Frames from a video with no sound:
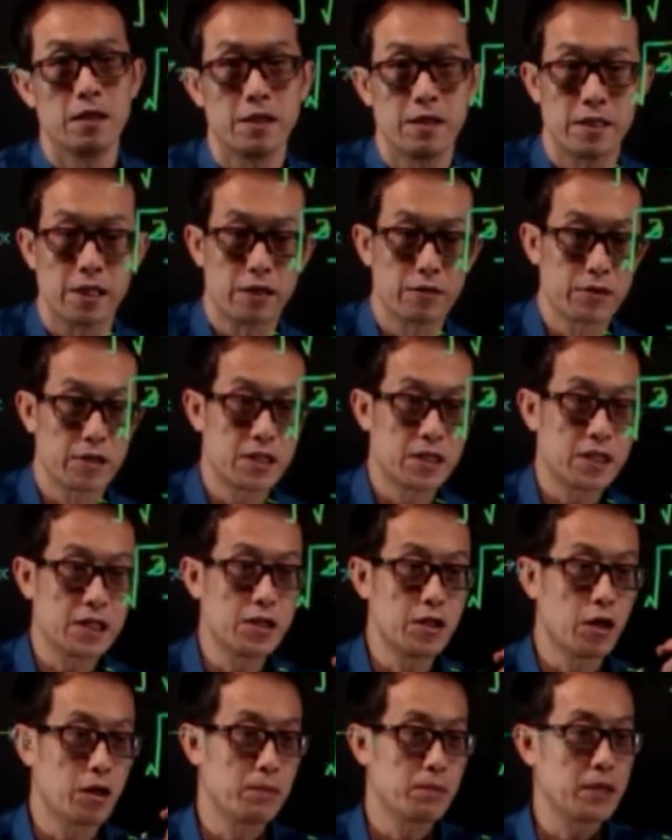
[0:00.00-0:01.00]
Now the
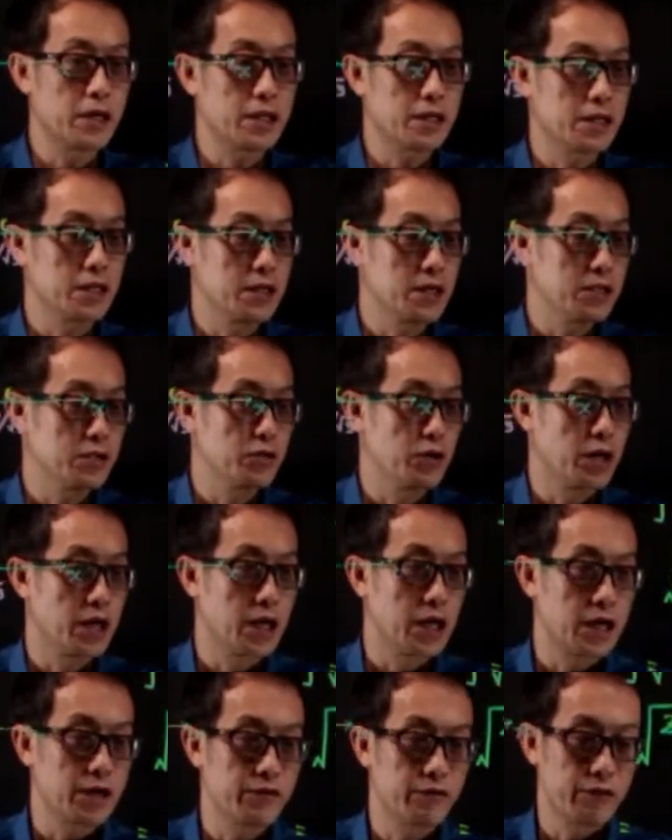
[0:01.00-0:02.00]
denominator, you are
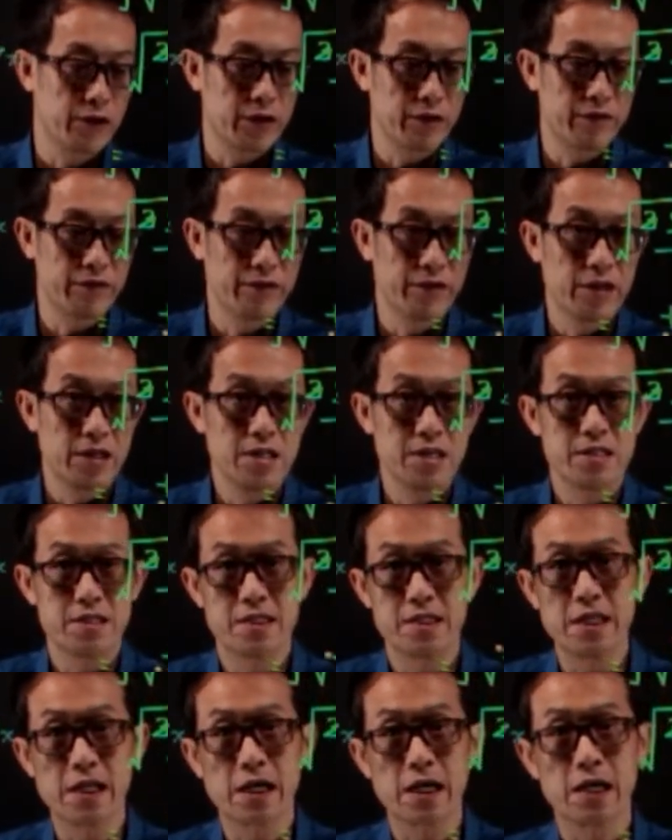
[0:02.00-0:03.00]
left with
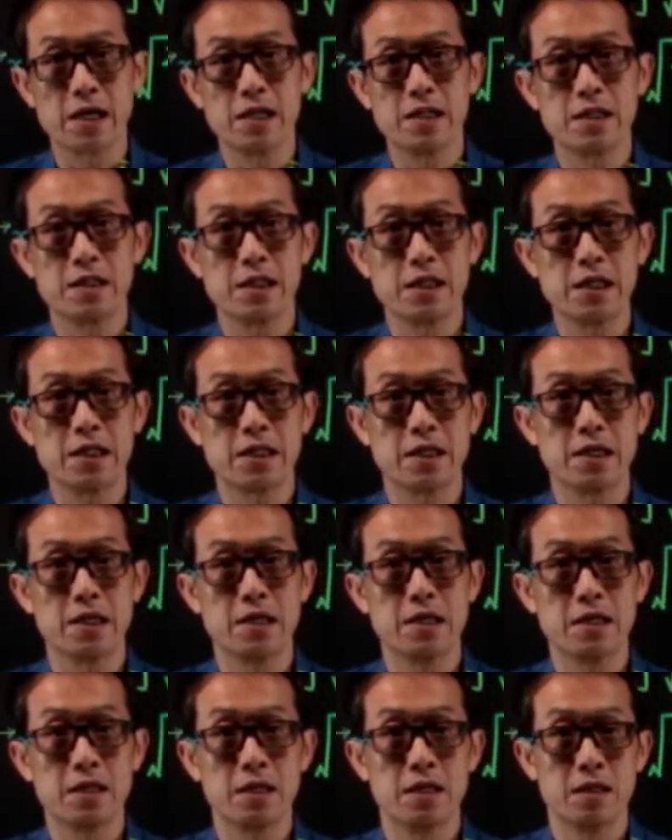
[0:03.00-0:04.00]
secant
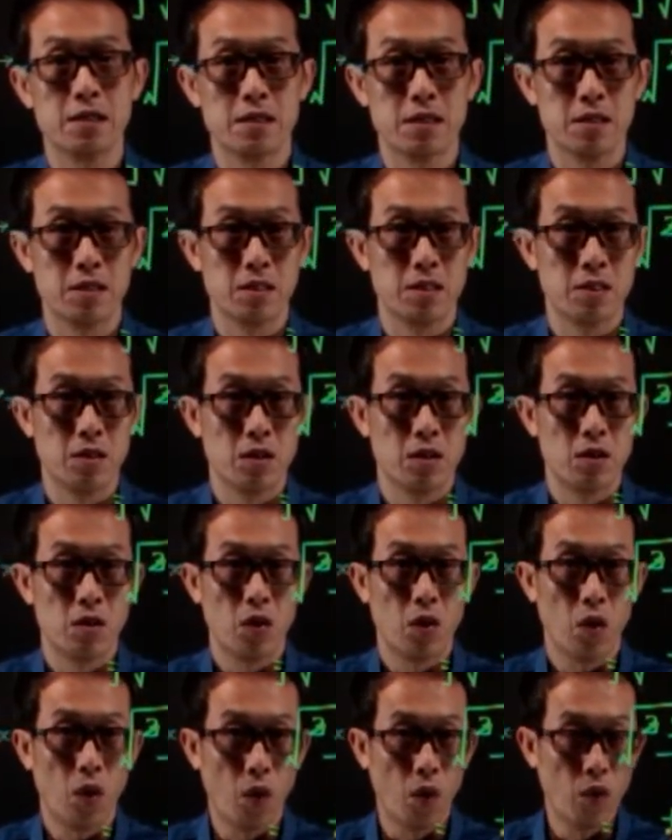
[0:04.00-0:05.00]
theta
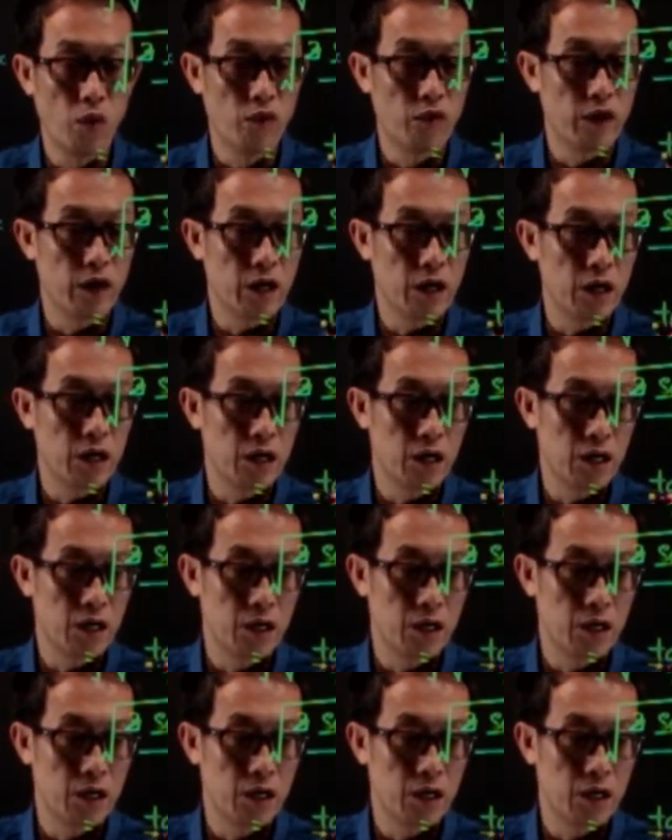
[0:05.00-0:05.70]
over